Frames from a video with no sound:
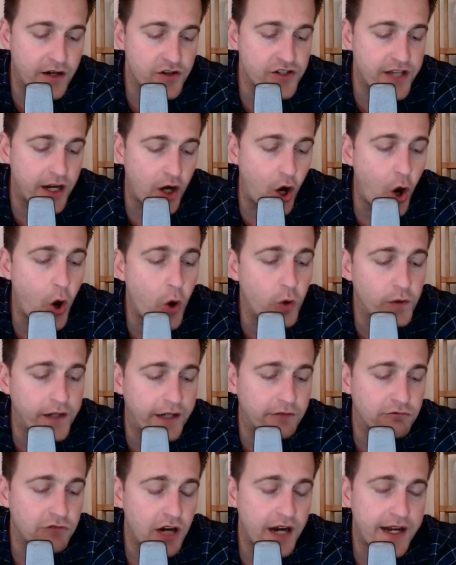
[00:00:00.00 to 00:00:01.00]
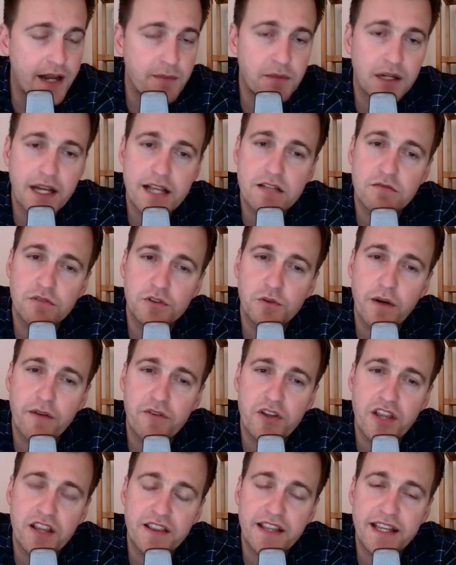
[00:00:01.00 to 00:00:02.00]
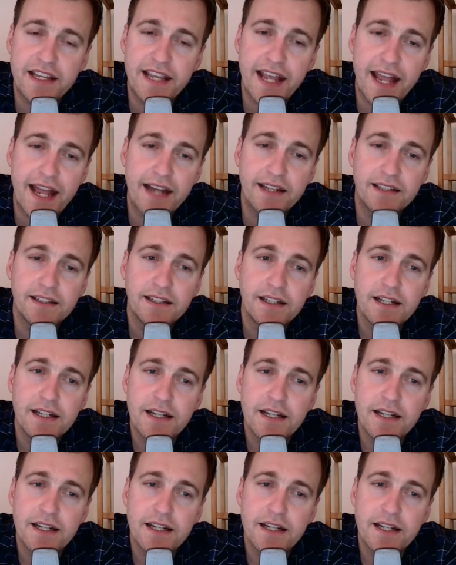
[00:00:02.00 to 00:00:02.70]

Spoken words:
that own and run MLS will do everything they can